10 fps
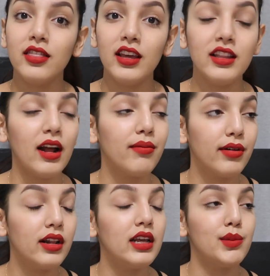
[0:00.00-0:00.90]
thing that
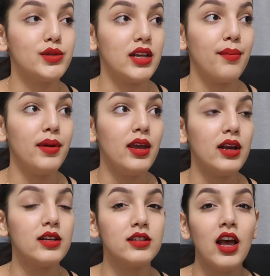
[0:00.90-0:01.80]
really upset me
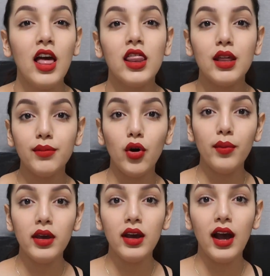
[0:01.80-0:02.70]
is the
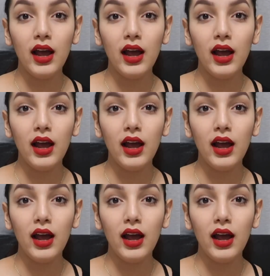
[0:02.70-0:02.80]
moment